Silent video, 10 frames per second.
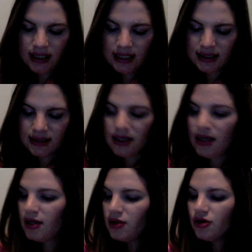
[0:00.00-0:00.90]
It's
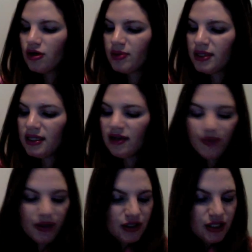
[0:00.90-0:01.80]
normally I've
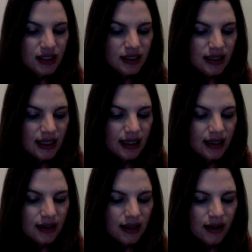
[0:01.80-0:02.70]
purchased like
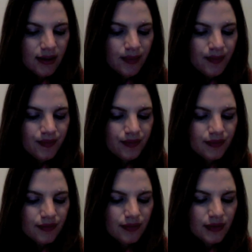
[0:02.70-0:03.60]

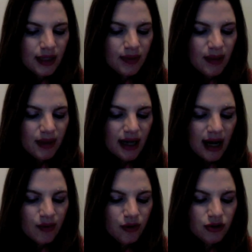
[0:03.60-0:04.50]
maybe an
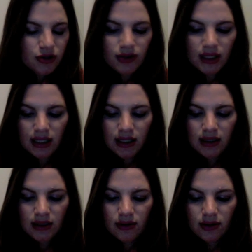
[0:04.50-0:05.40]
emerald
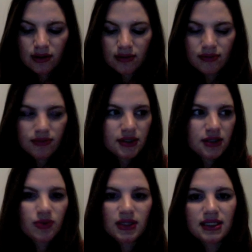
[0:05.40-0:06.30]
green or just
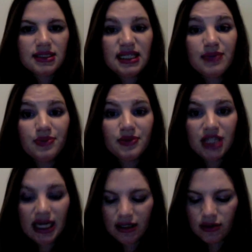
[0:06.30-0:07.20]
really deep
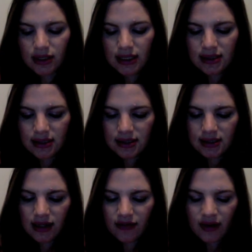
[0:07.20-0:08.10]
jade greens and
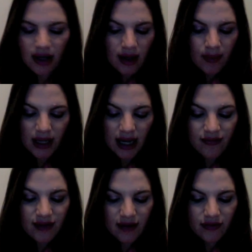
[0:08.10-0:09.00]
stuff, but I've
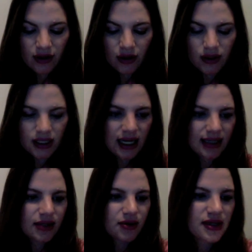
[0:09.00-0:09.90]
never owned an
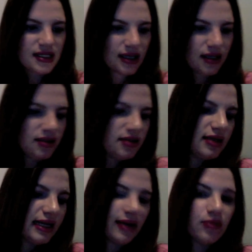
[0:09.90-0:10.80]
eyeliner this color,
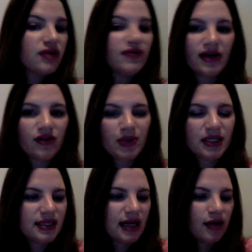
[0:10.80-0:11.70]
and I would have never
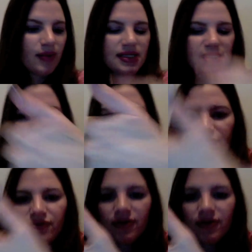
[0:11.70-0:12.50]
picked it out myself.